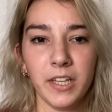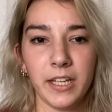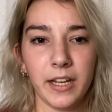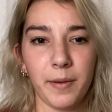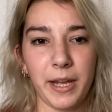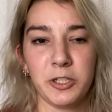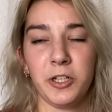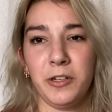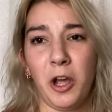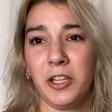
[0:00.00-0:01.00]

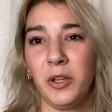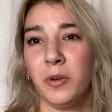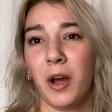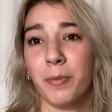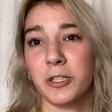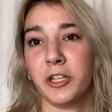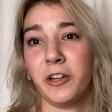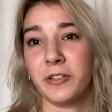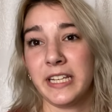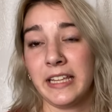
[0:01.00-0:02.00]
Imagine you not brushing
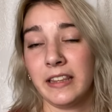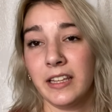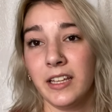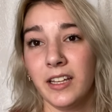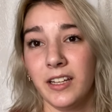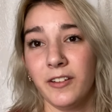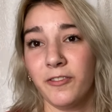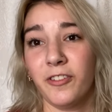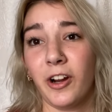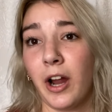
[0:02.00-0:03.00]
your teeth
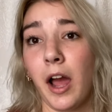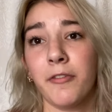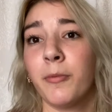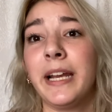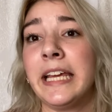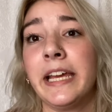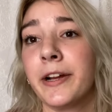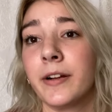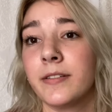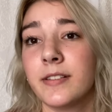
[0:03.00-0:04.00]
for however many
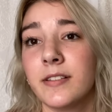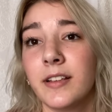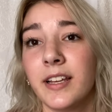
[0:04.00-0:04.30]
years,